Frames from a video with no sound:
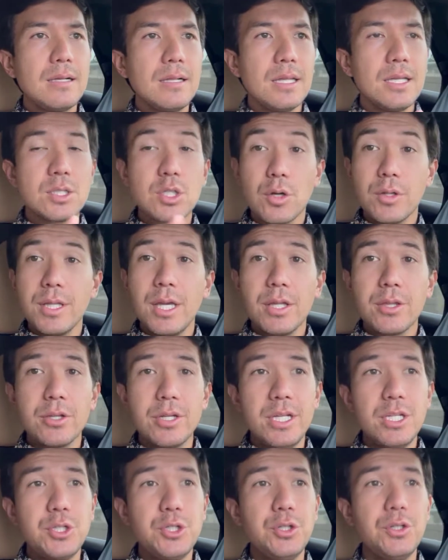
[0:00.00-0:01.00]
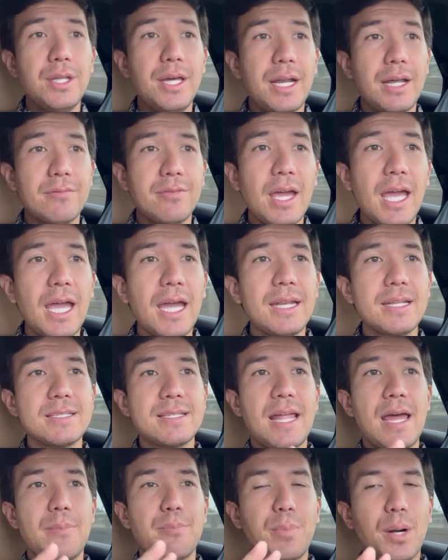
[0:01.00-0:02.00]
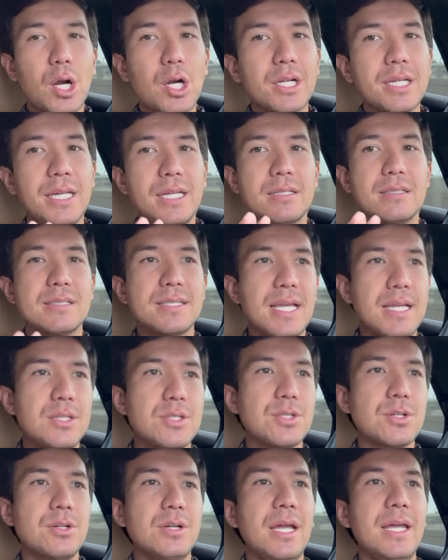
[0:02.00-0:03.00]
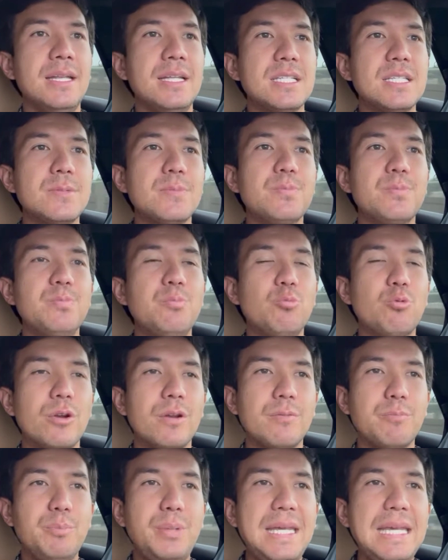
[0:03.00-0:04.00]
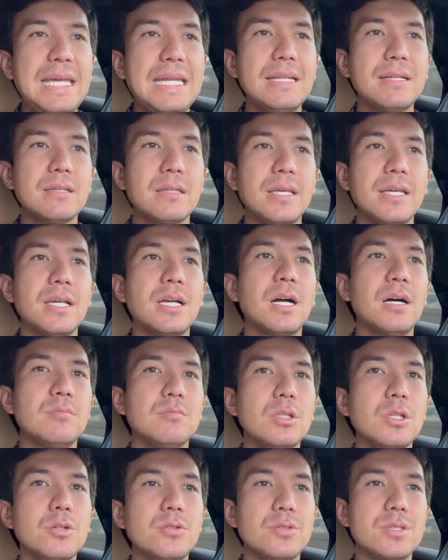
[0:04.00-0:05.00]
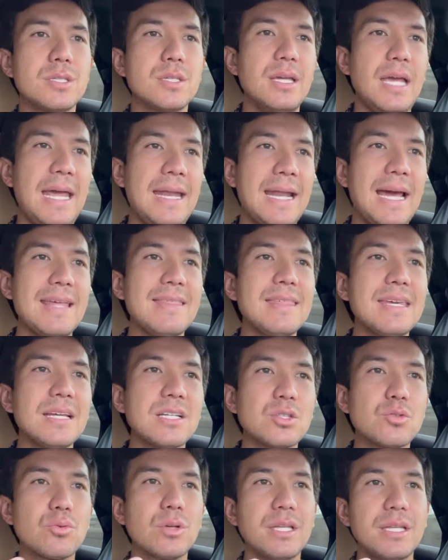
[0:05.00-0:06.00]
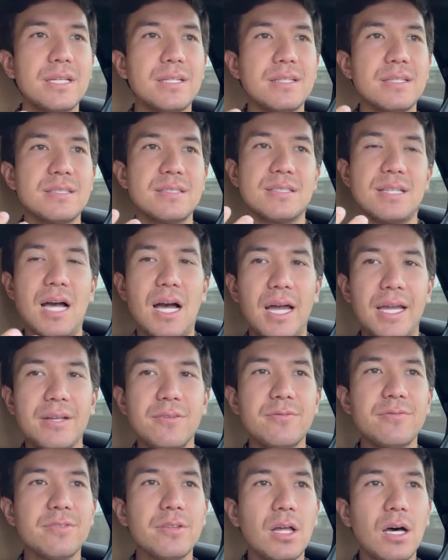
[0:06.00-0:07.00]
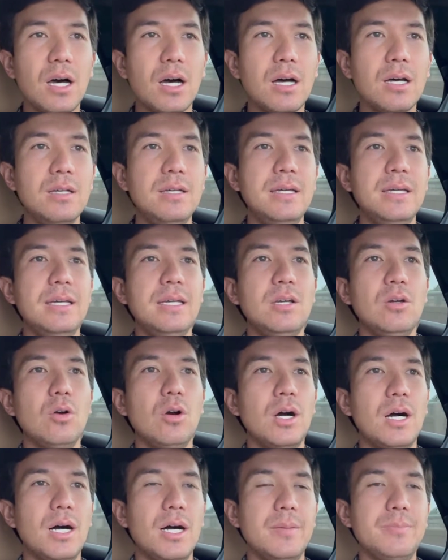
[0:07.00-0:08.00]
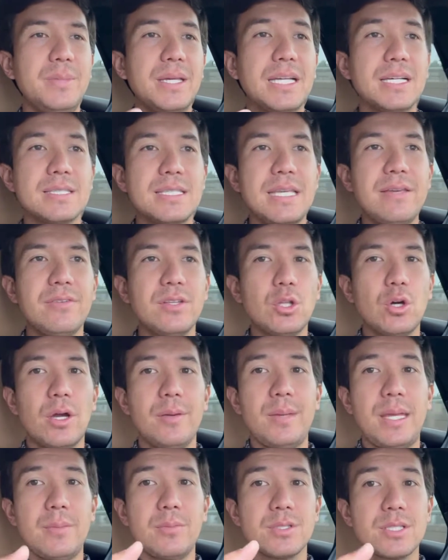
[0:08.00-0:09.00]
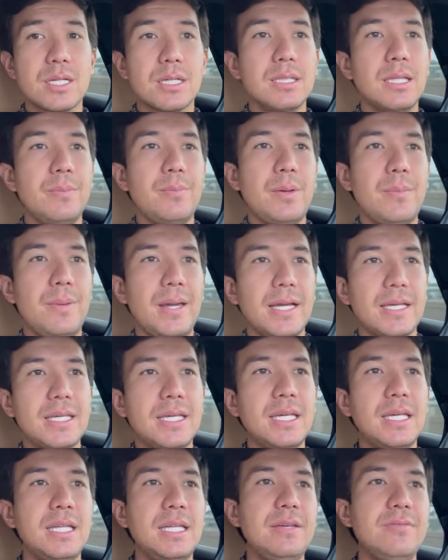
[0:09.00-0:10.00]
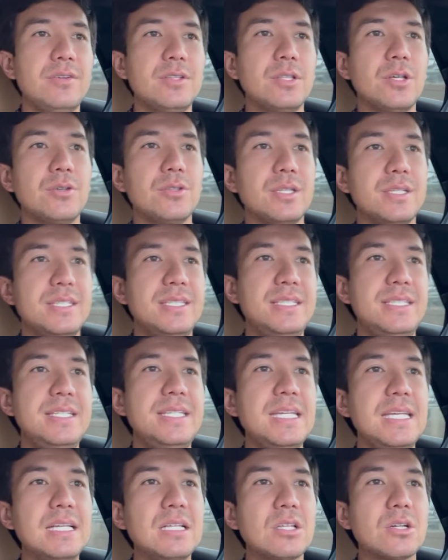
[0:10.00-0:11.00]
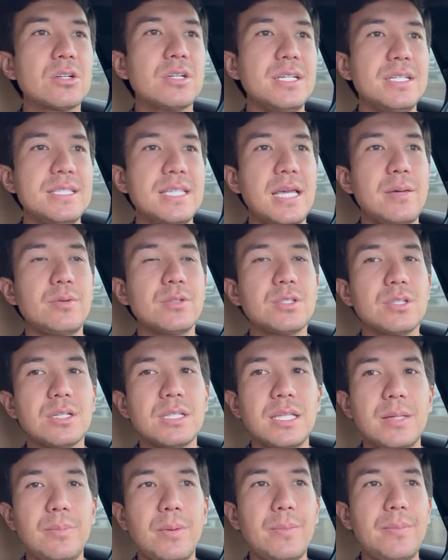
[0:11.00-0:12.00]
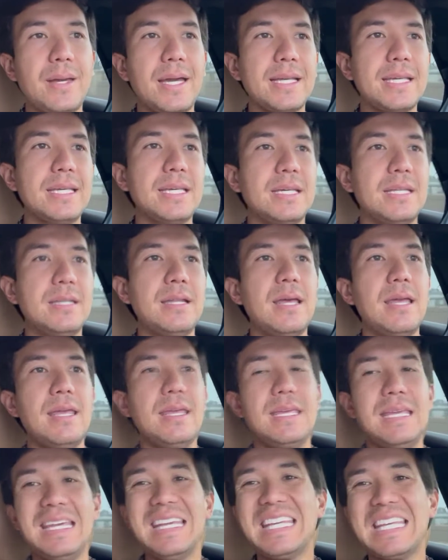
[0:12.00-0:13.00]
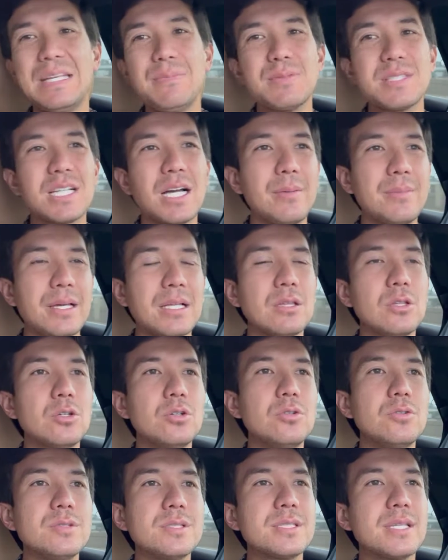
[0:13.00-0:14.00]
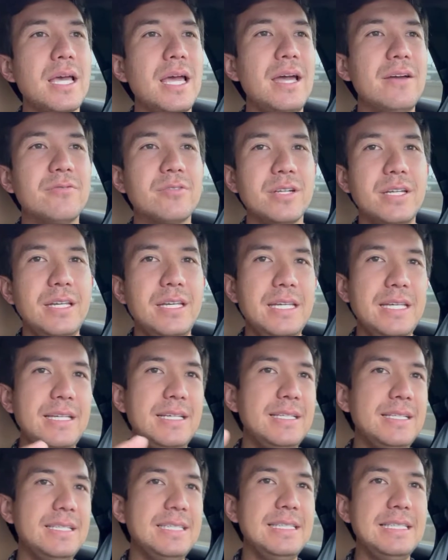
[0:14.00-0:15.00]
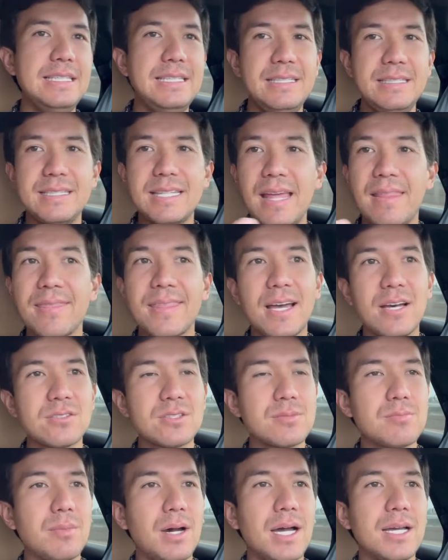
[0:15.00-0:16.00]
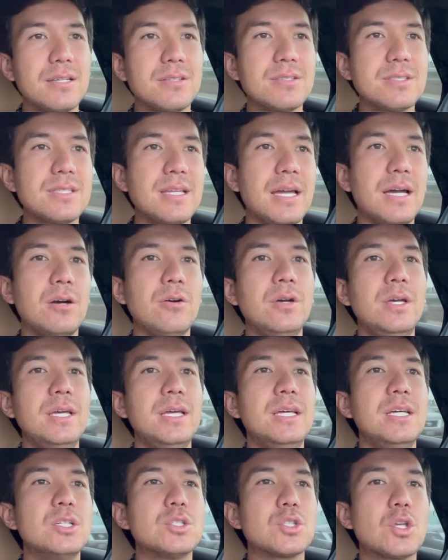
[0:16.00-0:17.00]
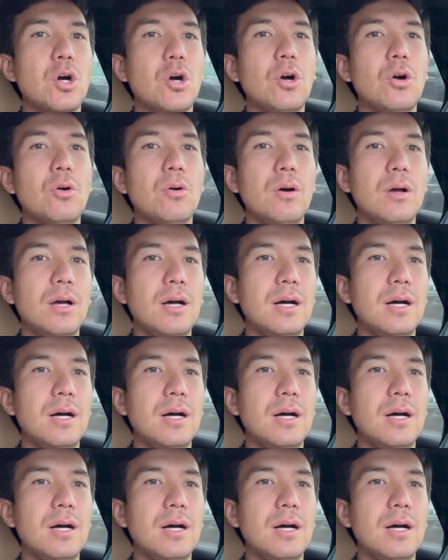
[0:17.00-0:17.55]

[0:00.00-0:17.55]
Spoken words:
So the other issue that I've had is that parking sensor, and it's repeatedly come loose, and I think it's really a design flaw, because even though I'm able to clip it back in, even though the dealer is able to clip it back in, it keeps coming loose every 10,000 miles now. So